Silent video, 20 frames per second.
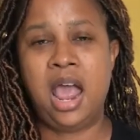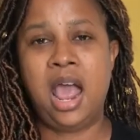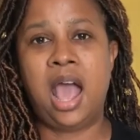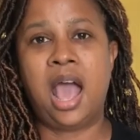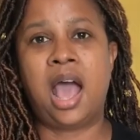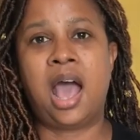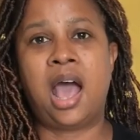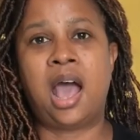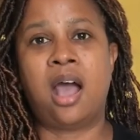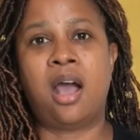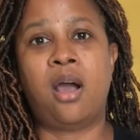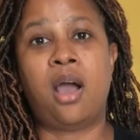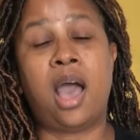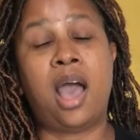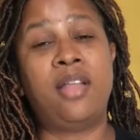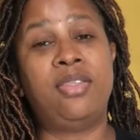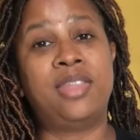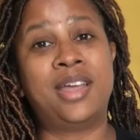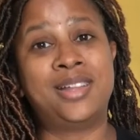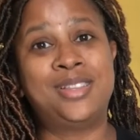
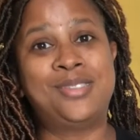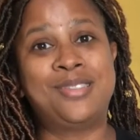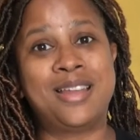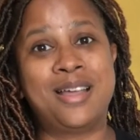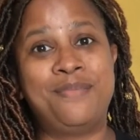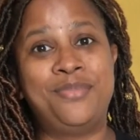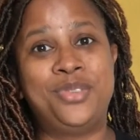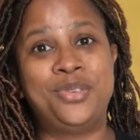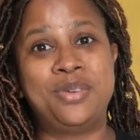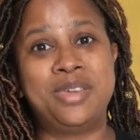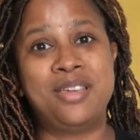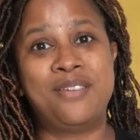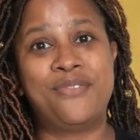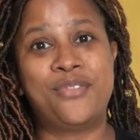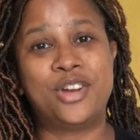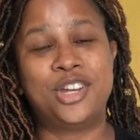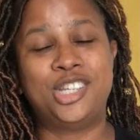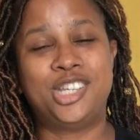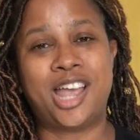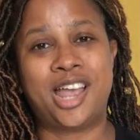And that's what I'm doing
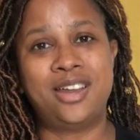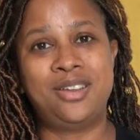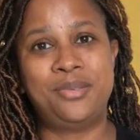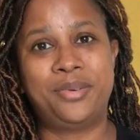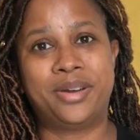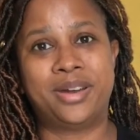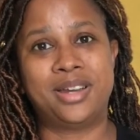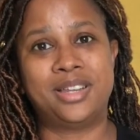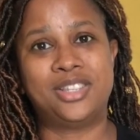for January.